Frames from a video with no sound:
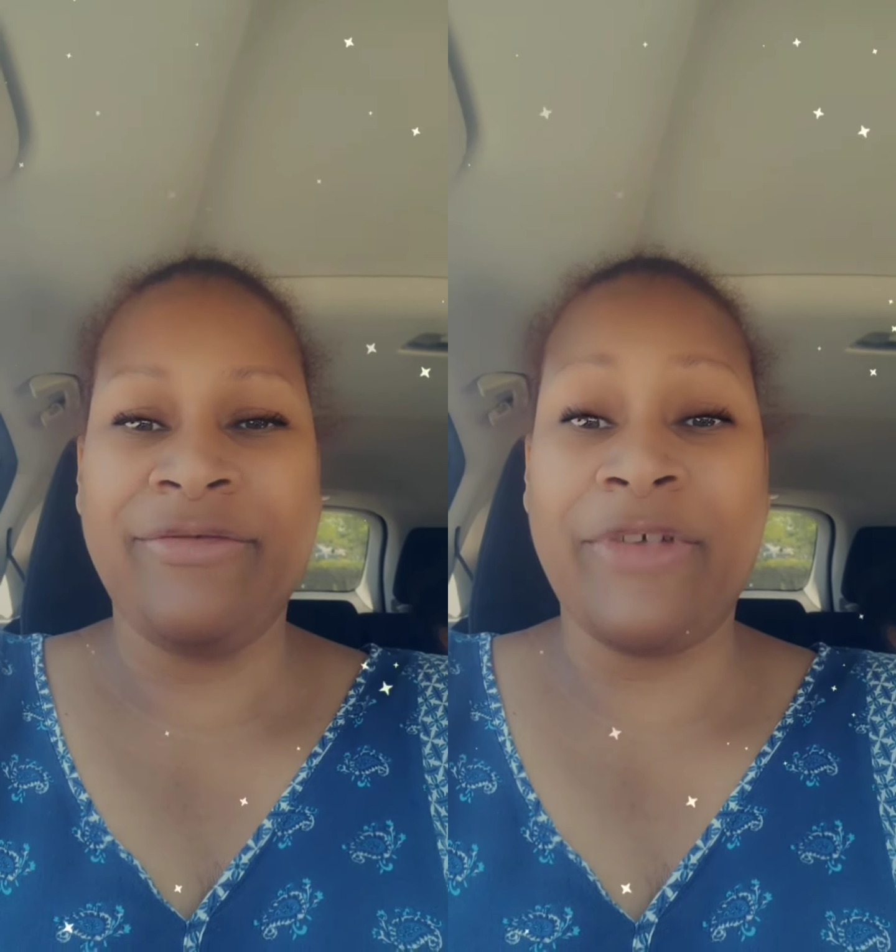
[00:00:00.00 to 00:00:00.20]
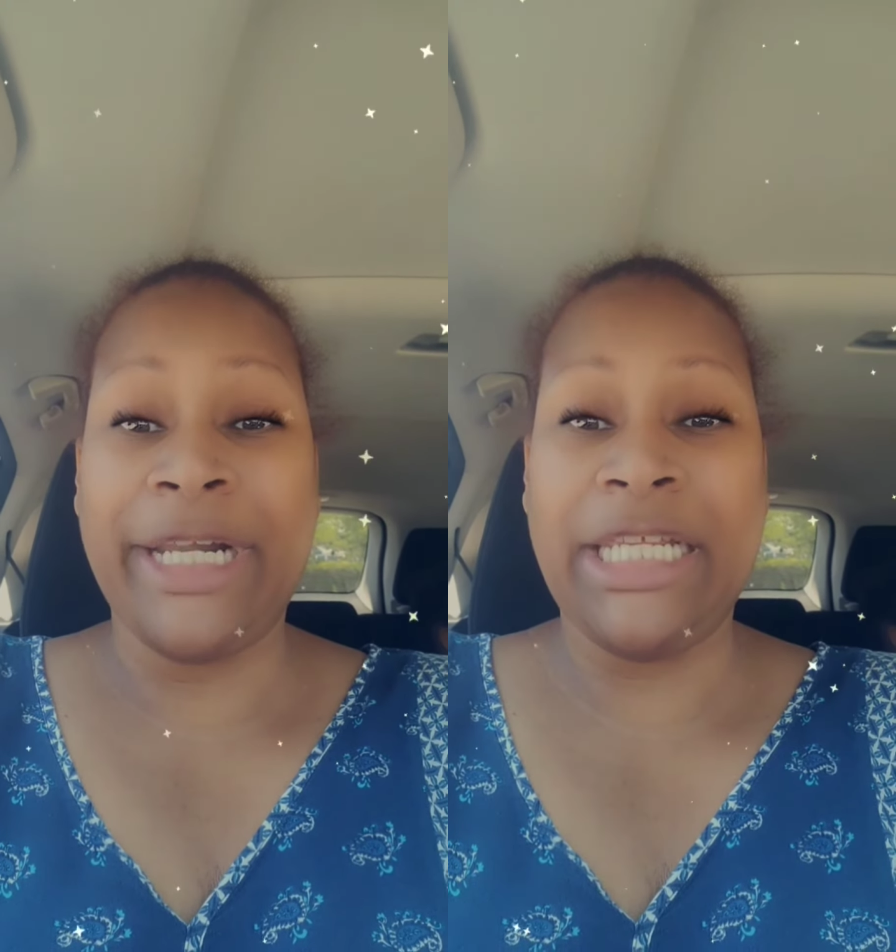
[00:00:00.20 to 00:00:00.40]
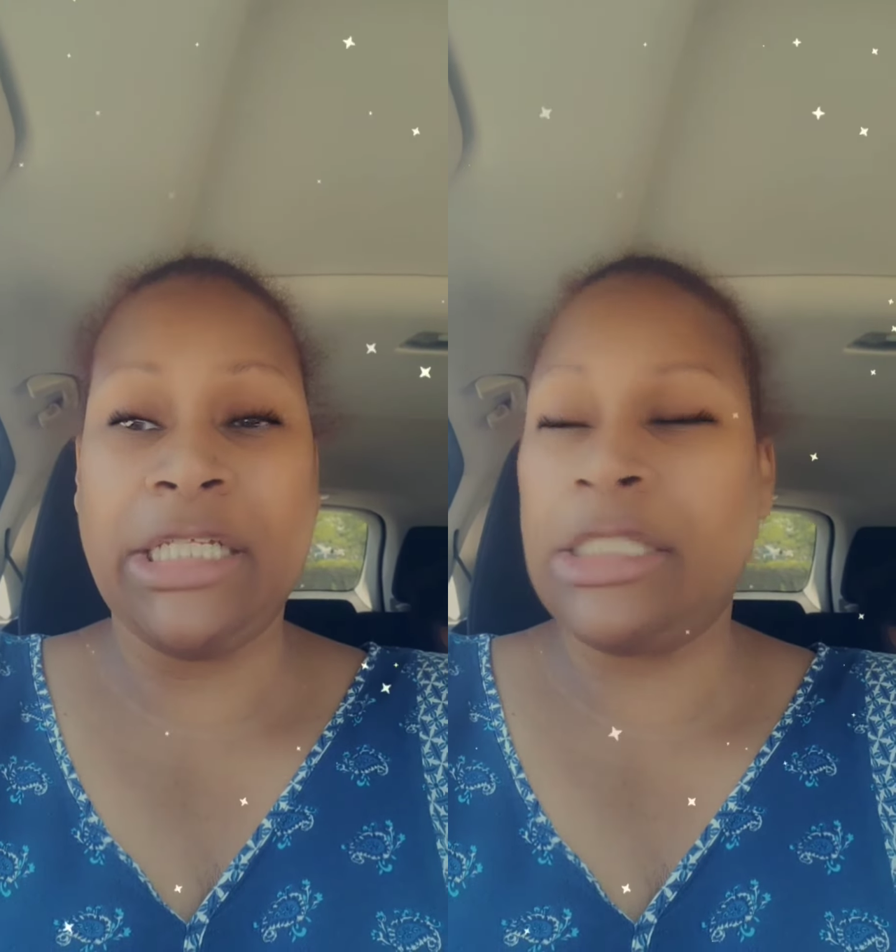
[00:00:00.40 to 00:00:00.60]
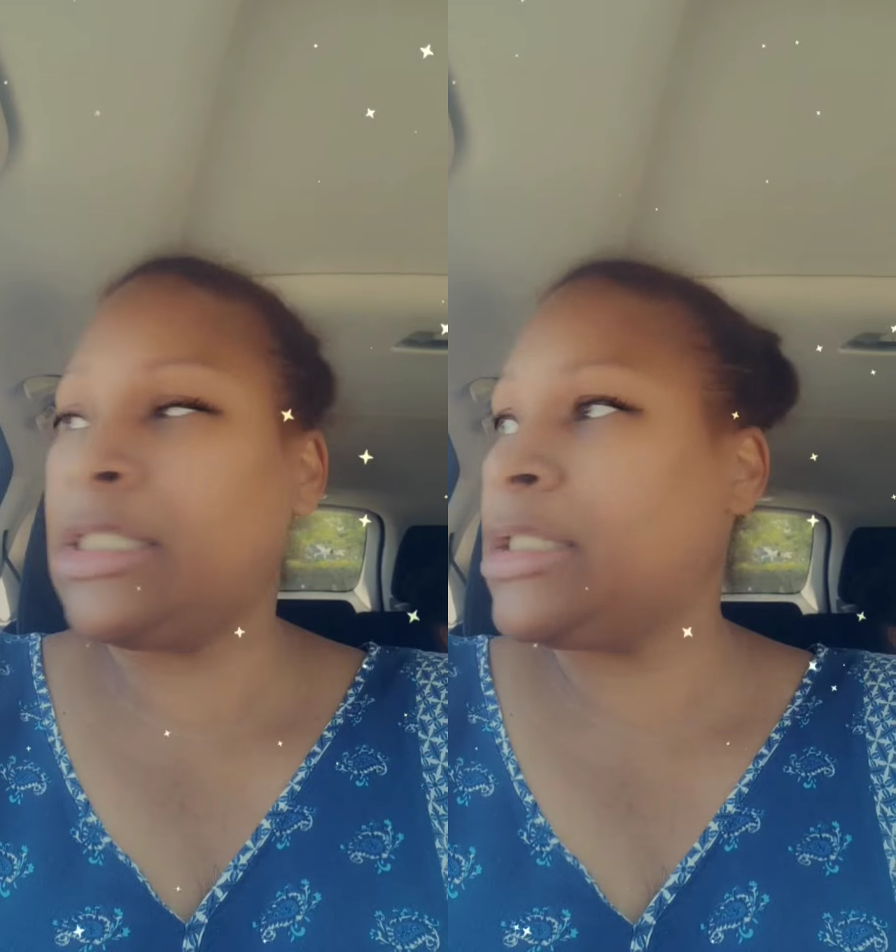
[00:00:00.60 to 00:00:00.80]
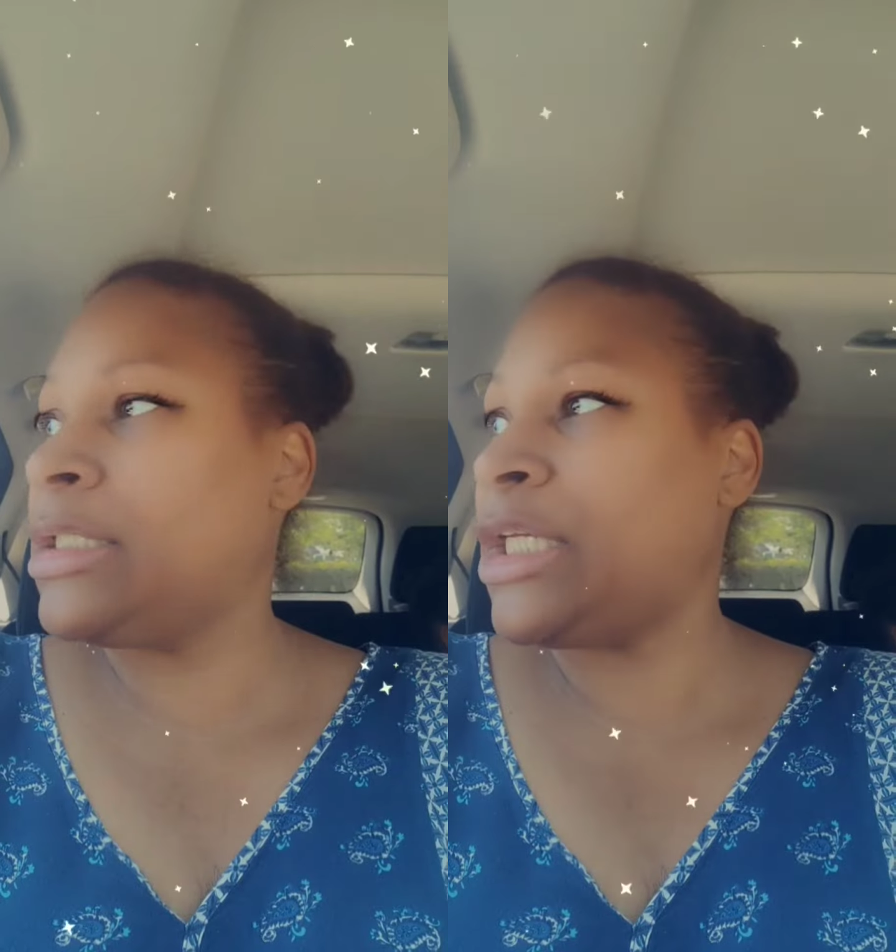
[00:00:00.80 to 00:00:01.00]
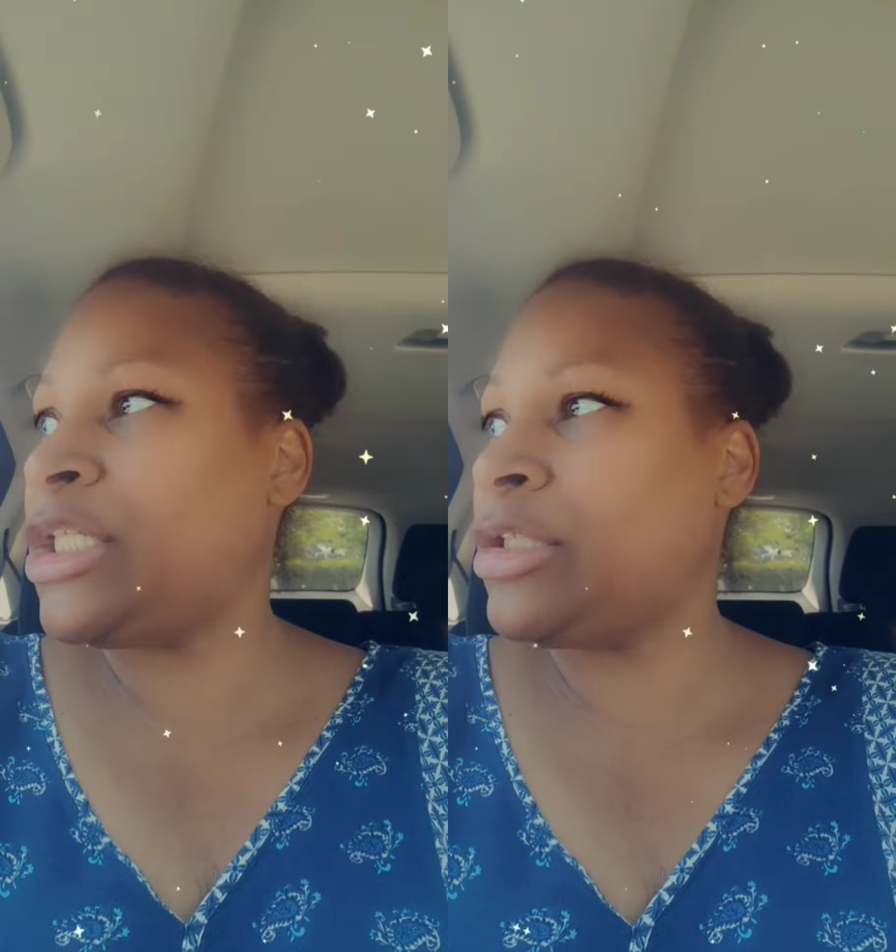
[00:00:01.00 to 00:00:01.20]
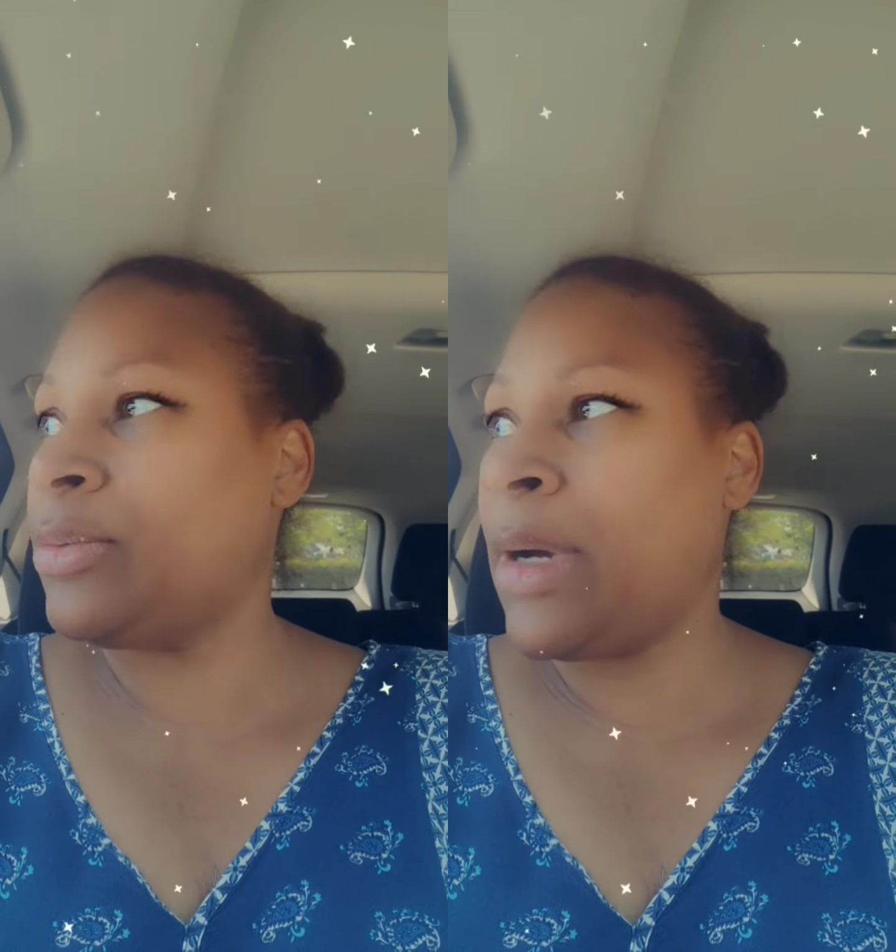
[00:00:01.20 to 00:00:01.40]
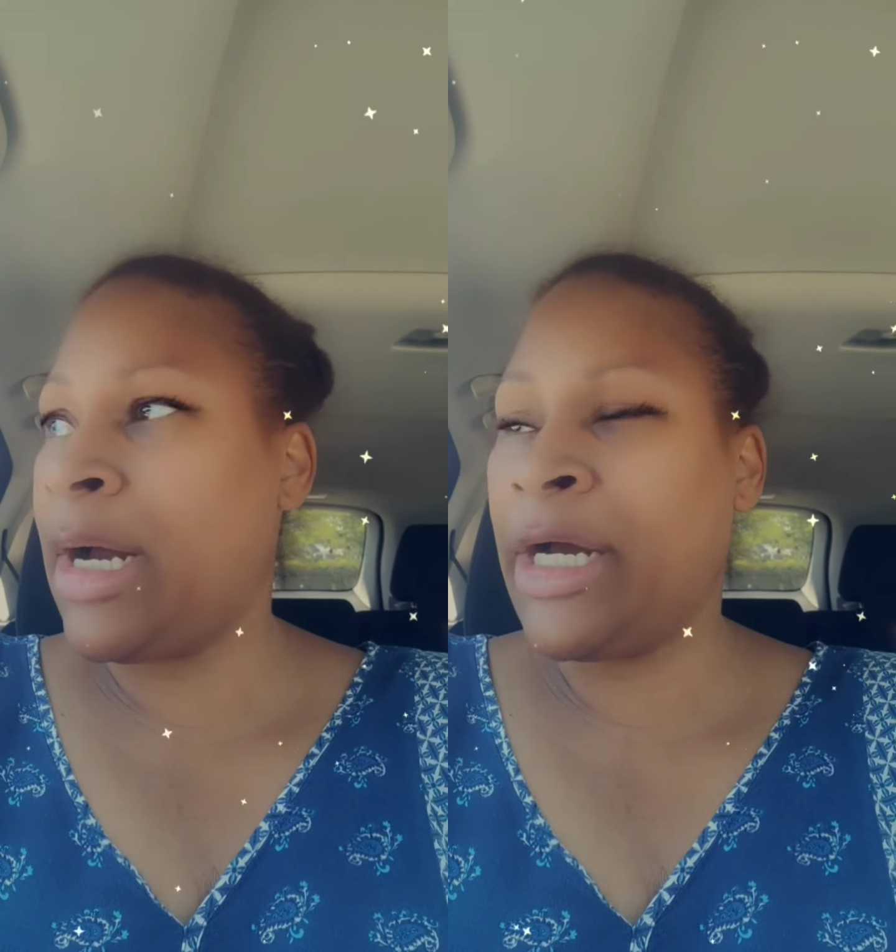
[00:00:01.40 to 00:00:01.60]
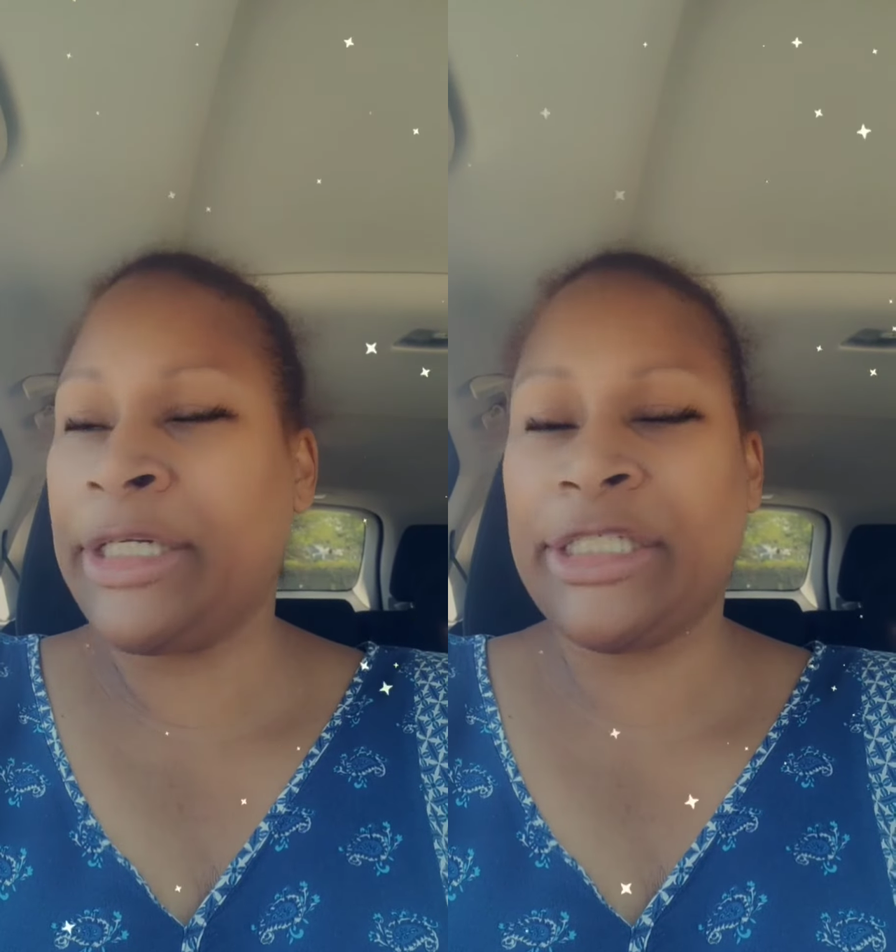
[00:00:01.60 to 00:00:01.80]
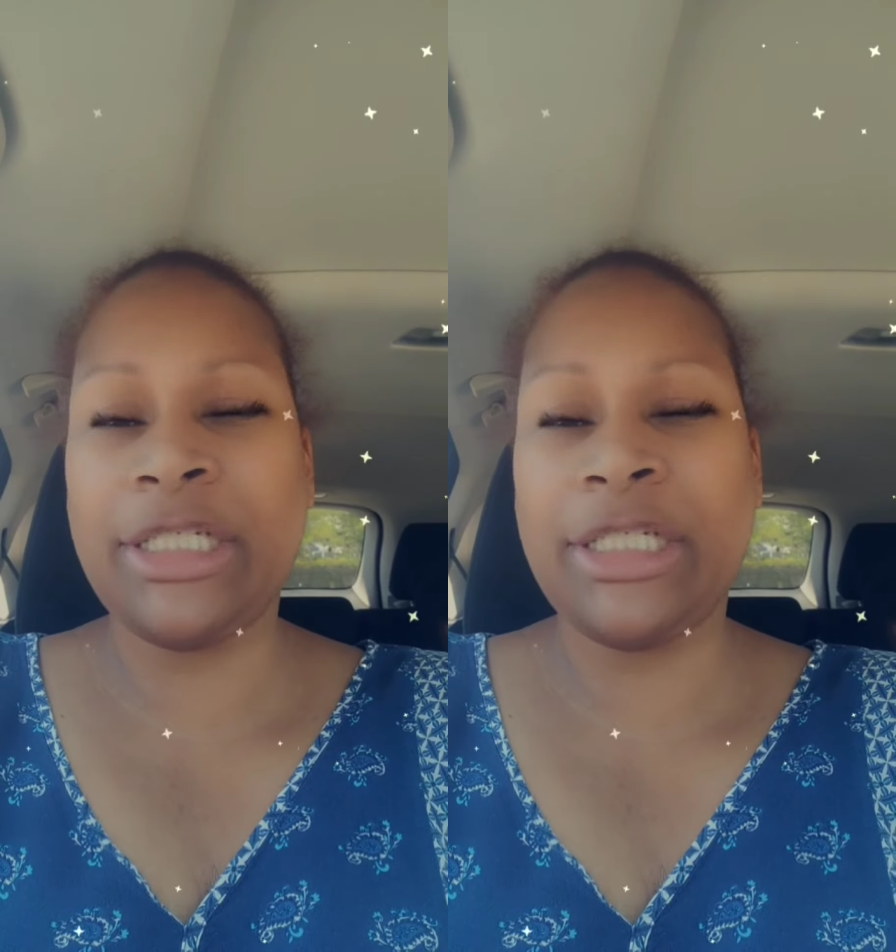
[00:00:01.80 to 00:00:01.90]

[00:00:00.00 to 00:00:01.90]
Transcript: ready to touch the water.